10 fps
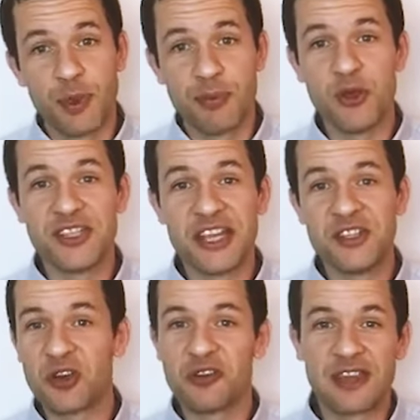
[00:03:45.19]
the beauty
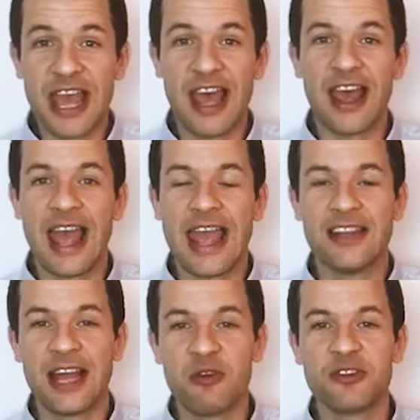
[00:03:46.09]
is you could get
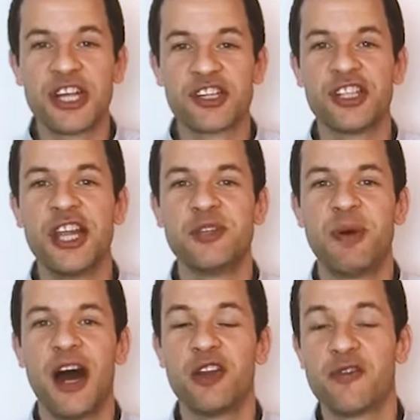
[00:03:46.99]
a language
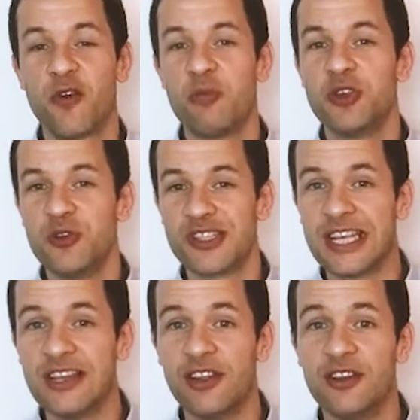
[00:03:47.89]
exchange partner from New
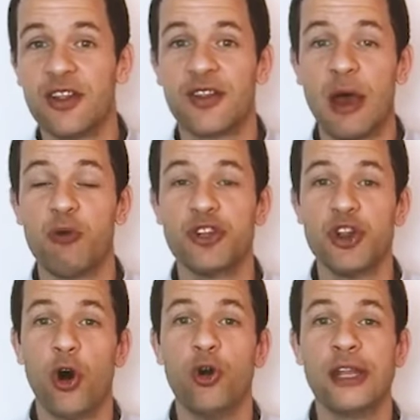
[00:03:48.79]
Zealand that would
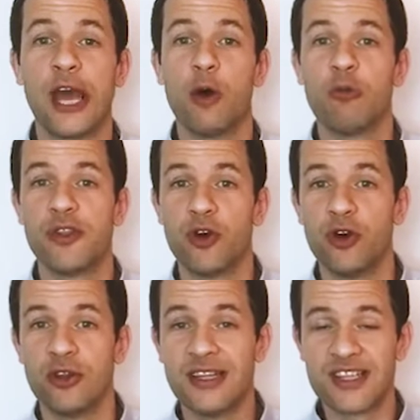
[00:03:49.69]
not only help with
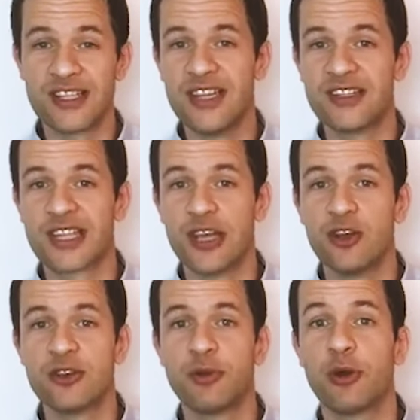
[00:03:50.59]
your listening
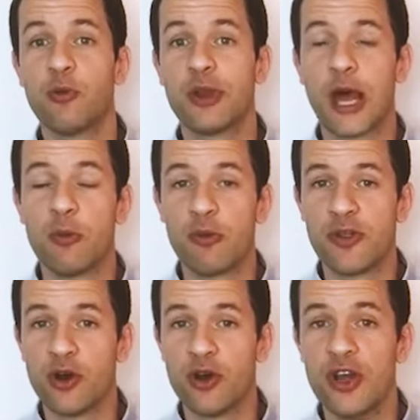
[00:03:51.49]
skills, but it would help
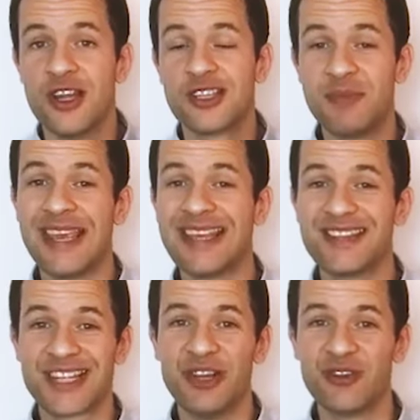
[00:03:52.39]
with your
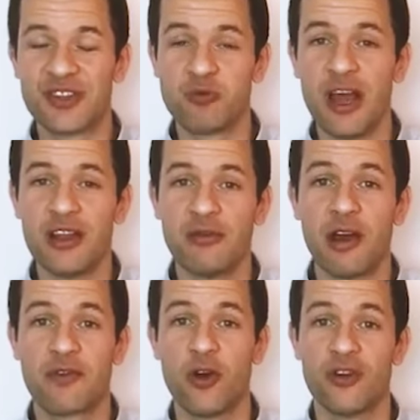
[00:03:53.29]
speaking skills as well.
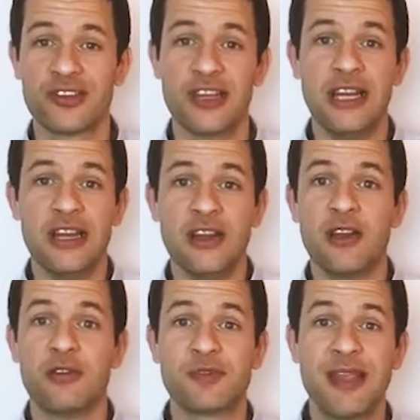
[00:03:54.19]
Of course,
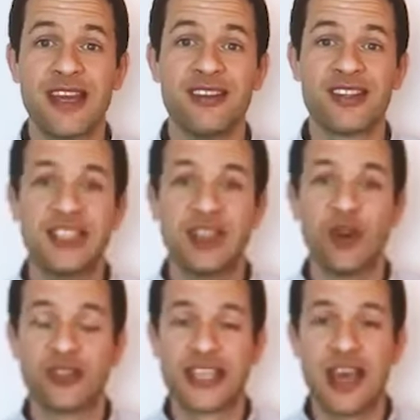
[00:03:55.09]
speaking and listening
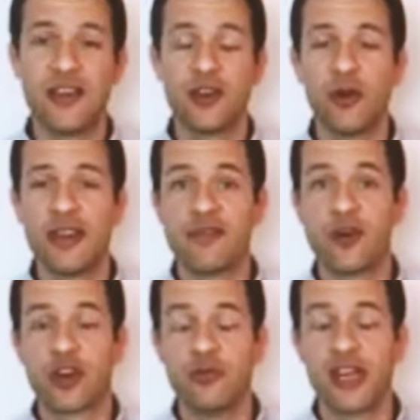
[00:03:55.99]
go together, don't they,
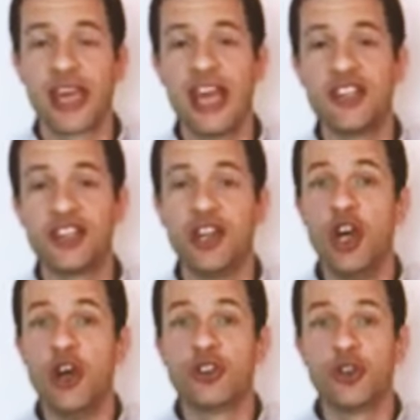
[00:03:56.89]
for
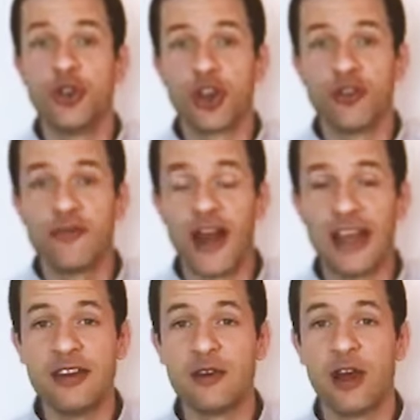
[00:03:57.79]
communication? So you could
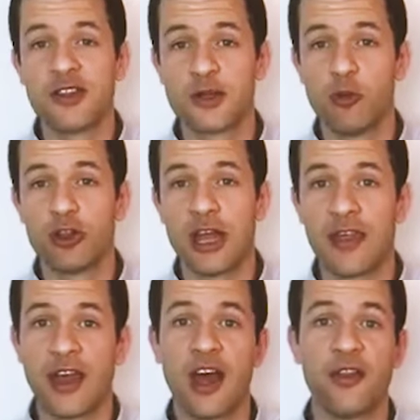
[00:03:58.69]
find someone
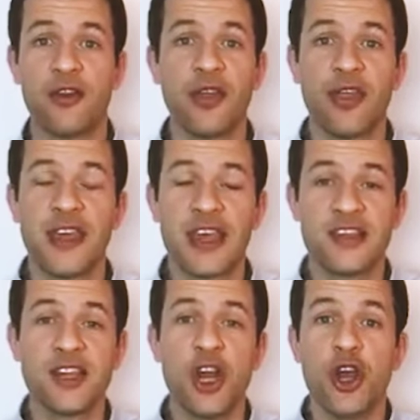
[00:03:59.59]
like that. And the other thing
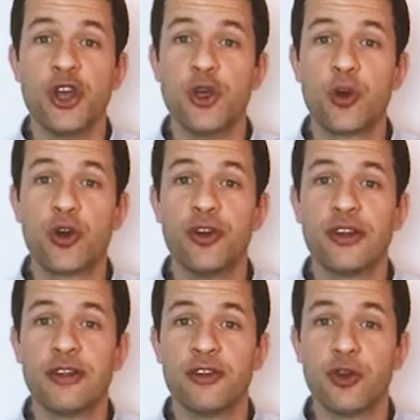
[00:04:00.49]
is you
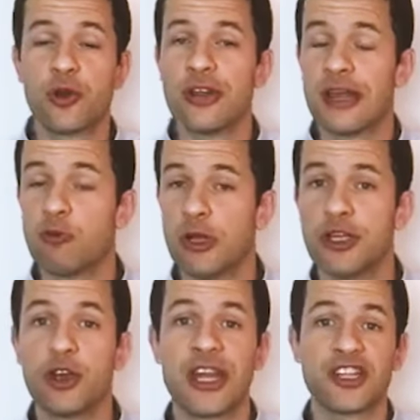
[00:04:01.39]
could connect
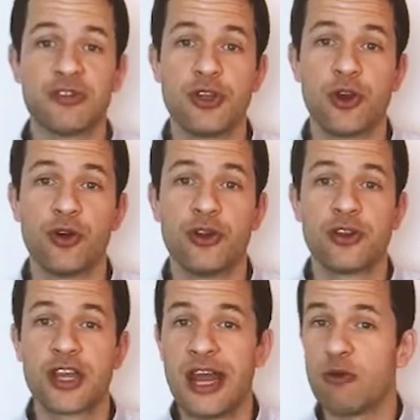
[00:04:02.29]

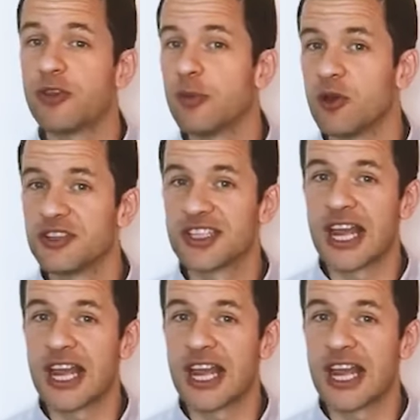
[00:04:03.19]
with them on